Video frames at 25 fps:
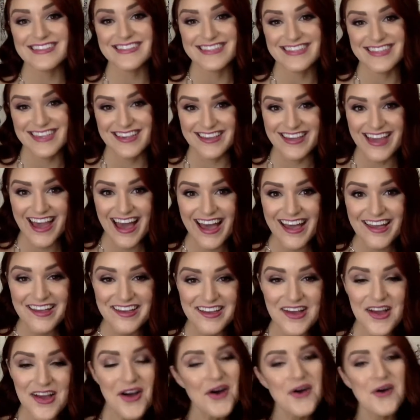see yet,
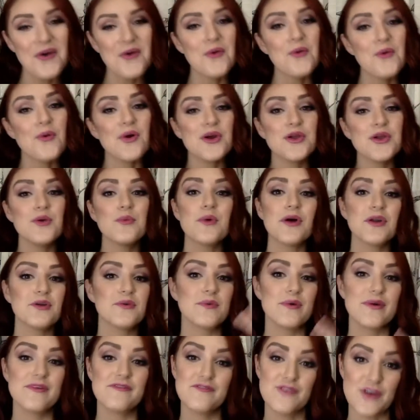or you want to
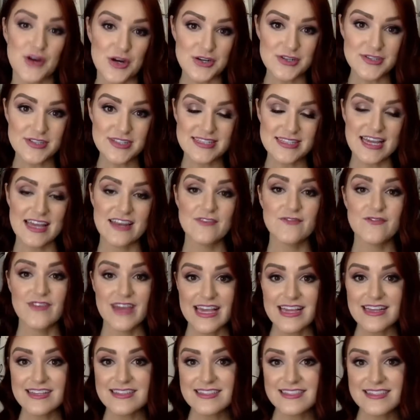reverse
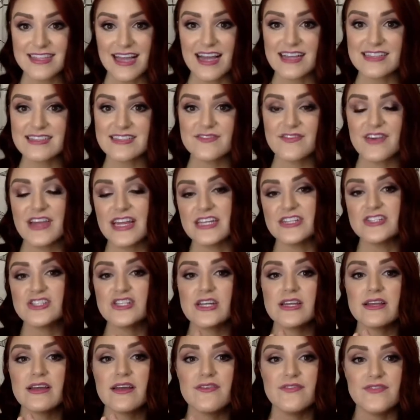advanced signs of
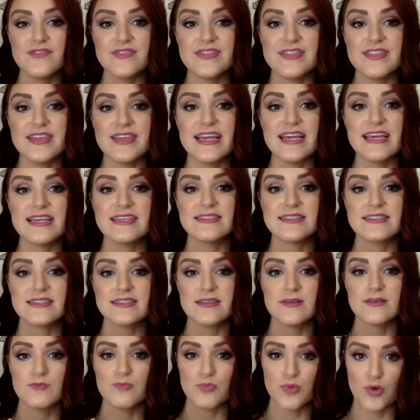aging,
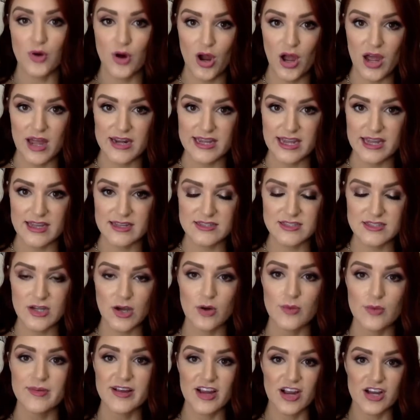this product,
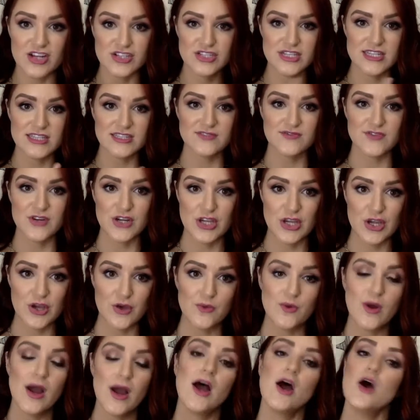oh my gosh, it's for
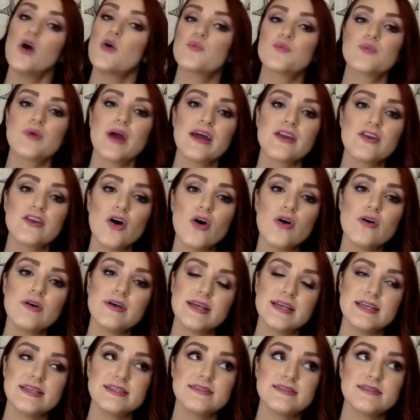you. Retinol
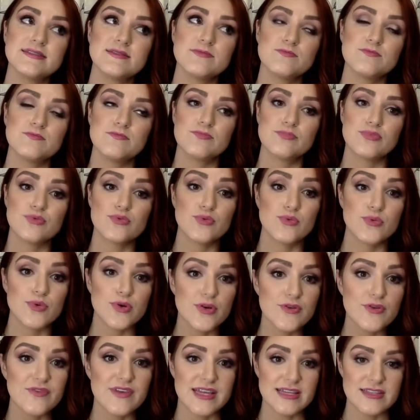is
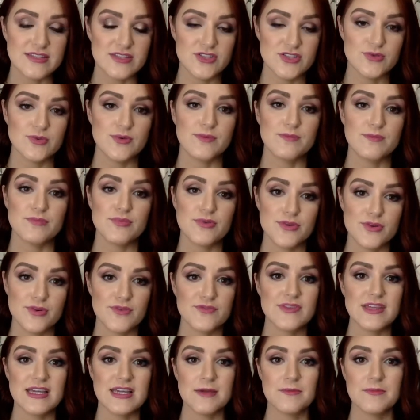proven to
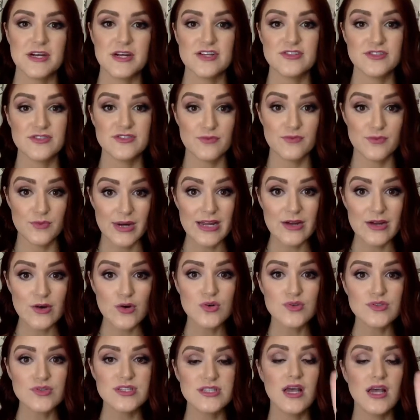improve the appearance of
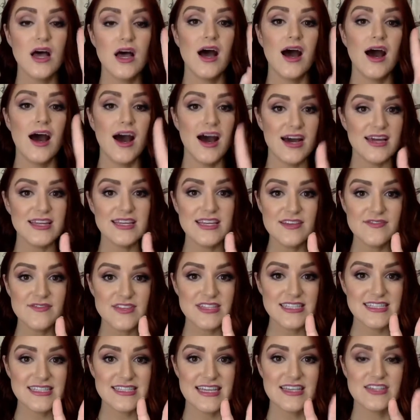wrinkles,
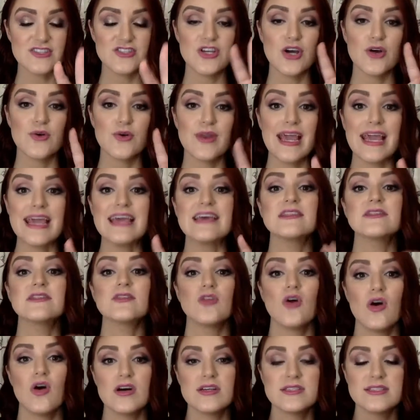uneven skin tone, and
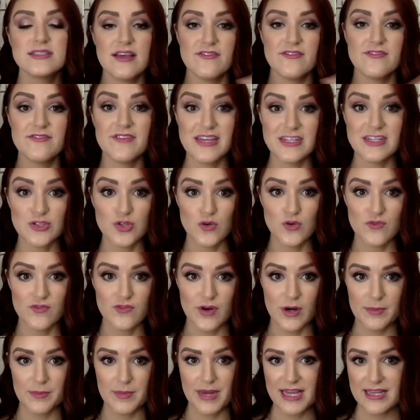loss of facial
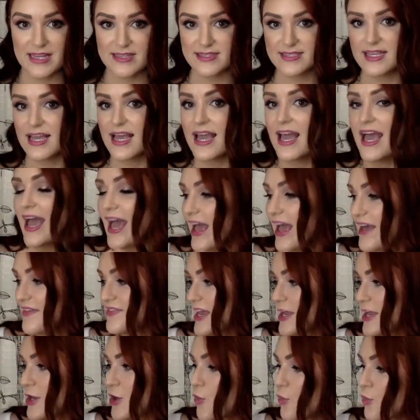firmness. And
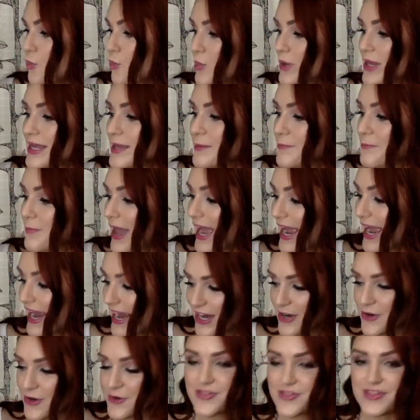then we
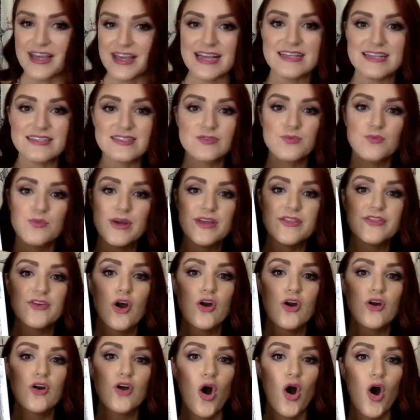pair this with
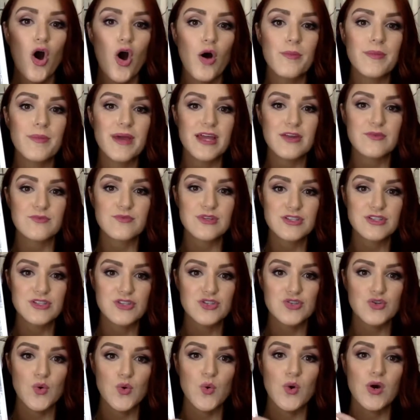our Calm and
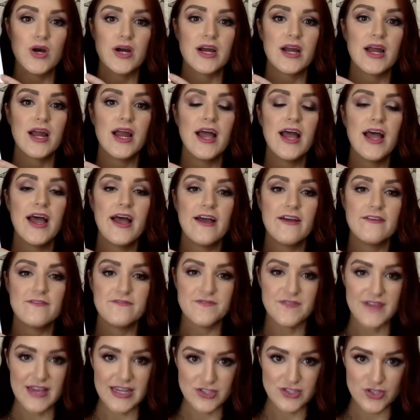Restore
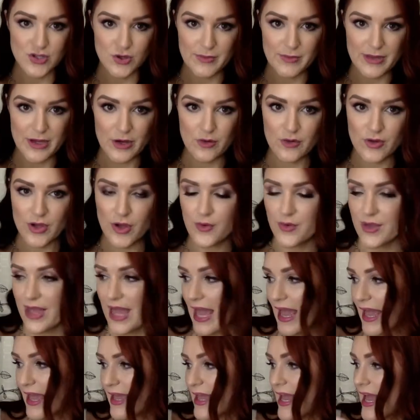facial milk,
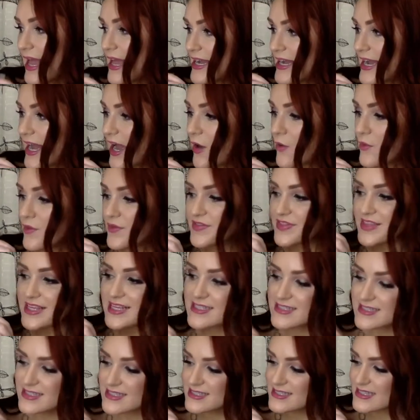okay? Now,
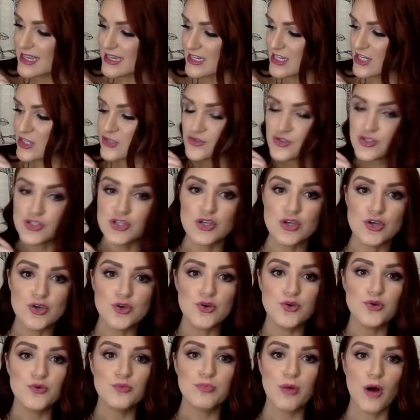this is like a
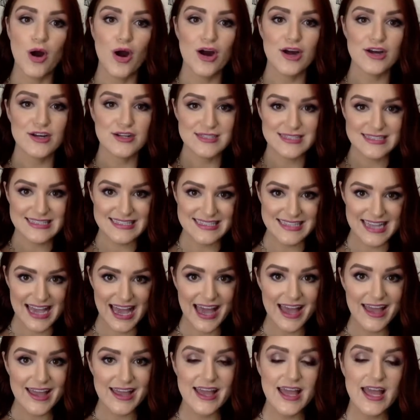two part
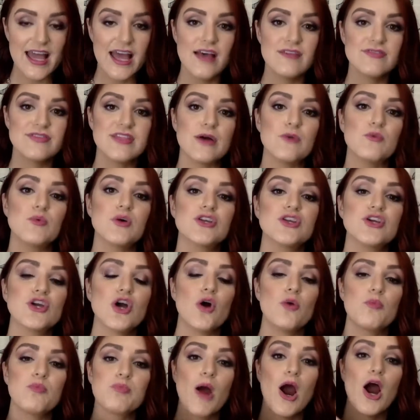set that would
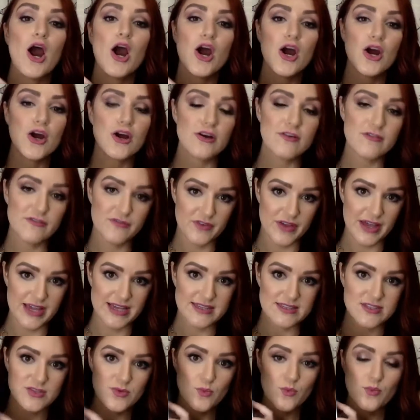go
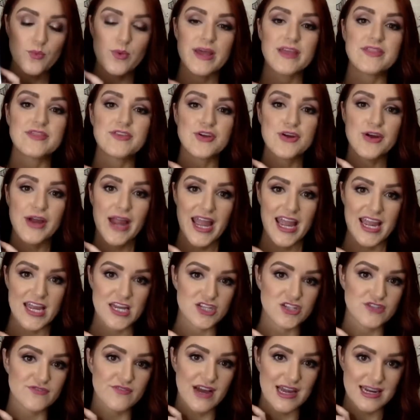perfect with your
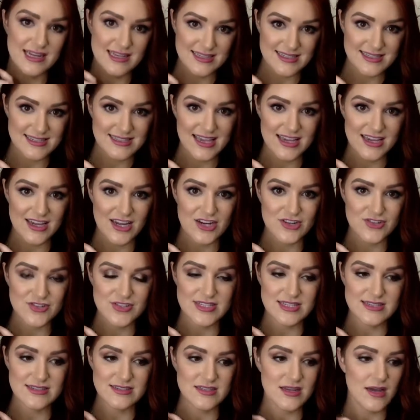age fighting skincare
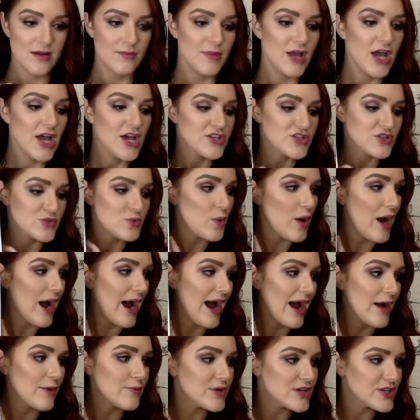system. So,
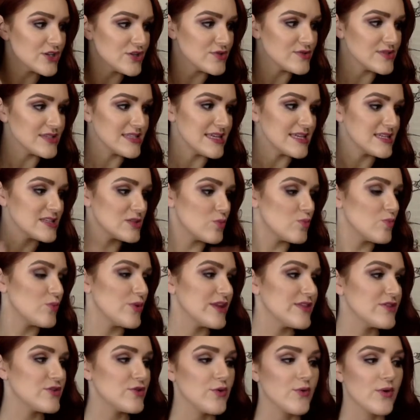I would use this
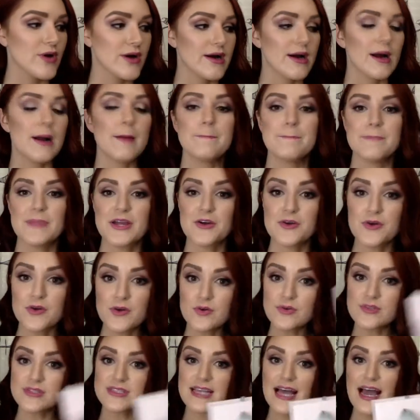with your
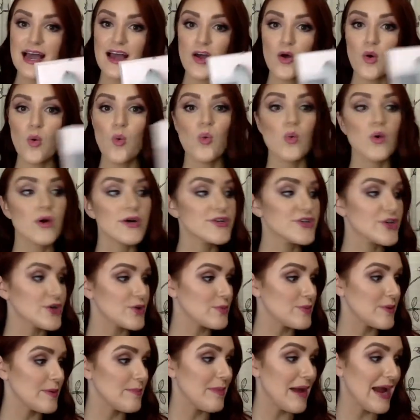miracle set or your
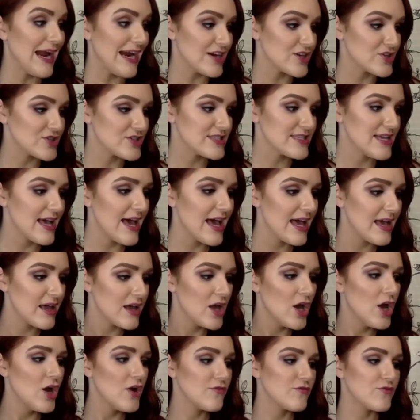repair set
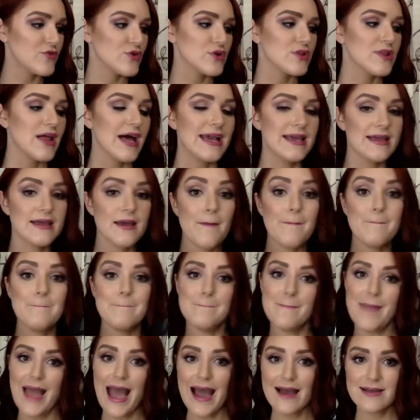for like
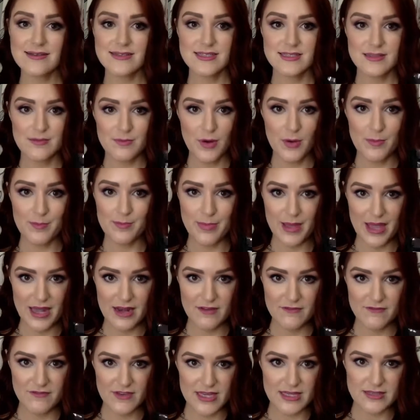maximum
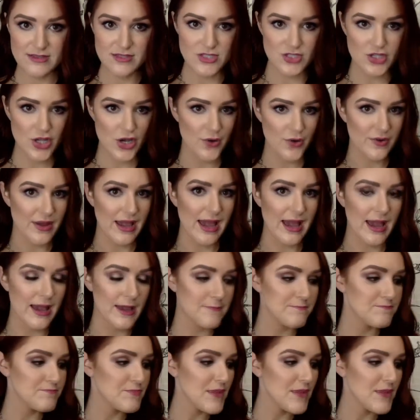benefits, okay?